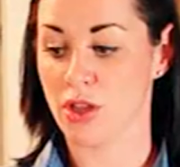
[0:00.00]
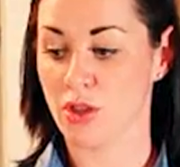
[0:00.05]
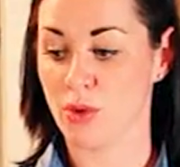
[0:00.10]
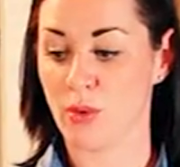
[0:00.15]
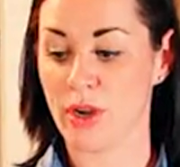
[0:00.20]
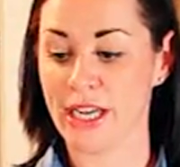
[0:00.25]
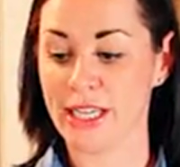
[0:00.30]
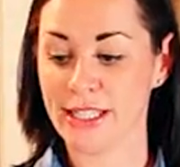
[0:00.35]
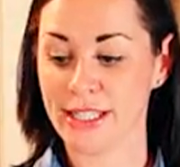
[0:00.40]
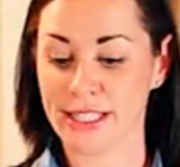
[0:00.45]
The
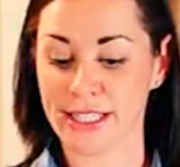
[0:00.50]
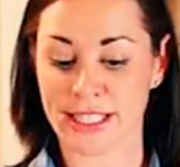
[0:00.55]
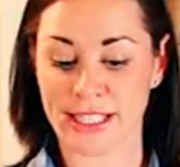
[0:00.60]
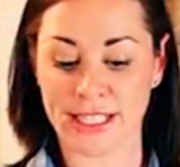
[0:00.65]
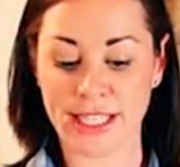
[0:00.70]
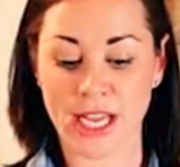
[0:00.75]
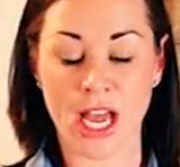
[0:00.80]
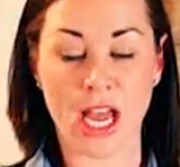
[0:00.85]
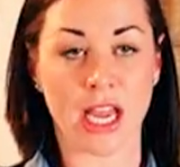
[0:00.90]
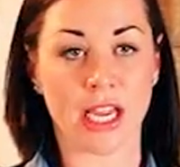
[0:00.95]
way it's
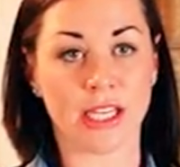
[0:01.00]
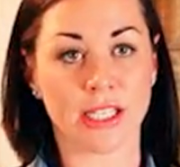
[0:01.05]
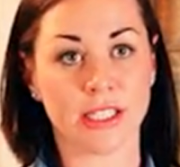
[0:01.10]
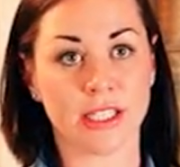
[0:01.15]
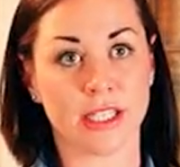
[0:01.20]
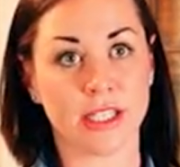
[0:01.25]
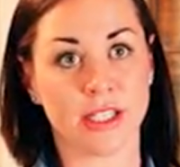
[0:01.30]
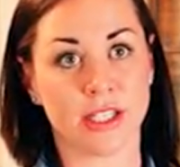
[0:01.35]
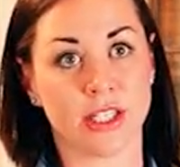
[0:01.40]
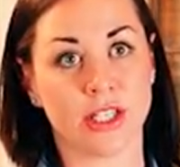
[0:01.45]
designed
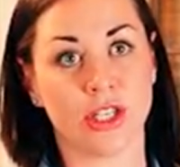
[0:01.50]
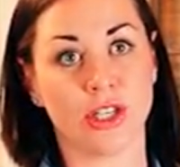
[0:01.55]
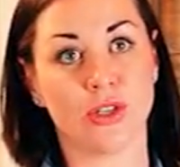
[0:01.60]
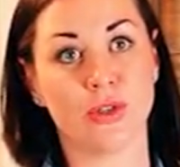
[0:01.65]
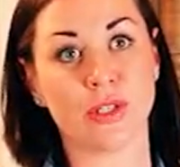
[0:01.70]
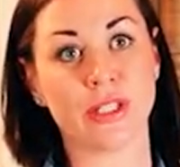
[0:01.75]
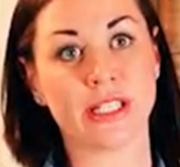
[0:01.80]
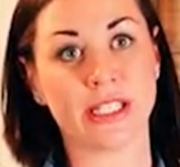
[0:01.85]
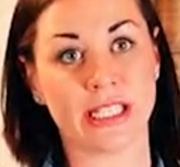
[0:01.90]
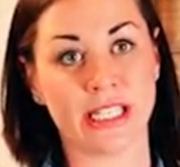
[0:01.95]
is to
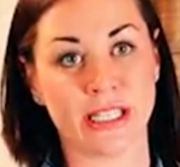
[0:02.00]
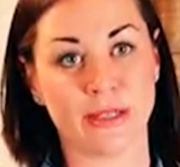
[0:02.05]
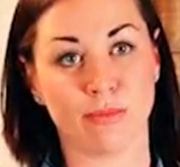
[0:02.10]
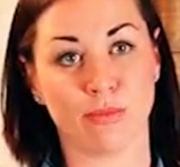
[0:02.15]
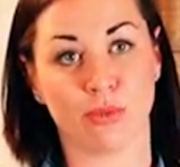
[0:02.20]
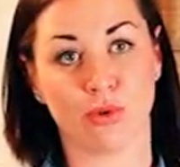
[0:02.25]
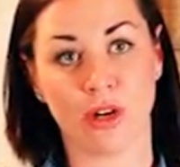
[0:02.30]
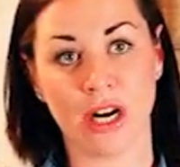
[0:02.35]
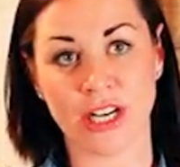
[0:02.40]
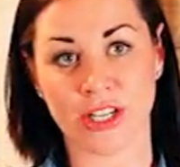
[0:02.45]
use steam
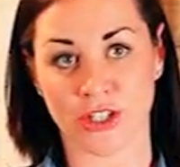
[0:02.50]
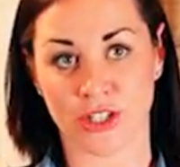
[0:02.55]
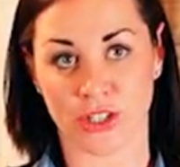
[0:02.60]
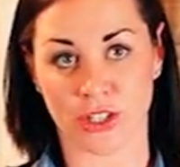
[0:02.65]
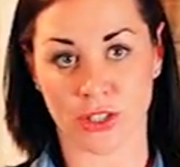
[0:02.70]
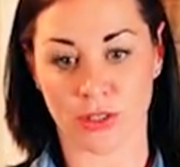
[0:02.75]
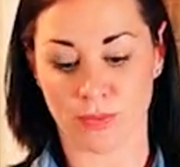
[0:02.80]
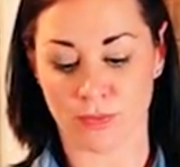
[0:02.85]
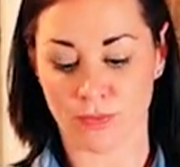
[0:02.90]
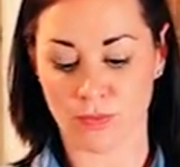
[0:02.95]

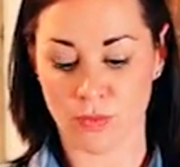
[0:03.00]
pressure.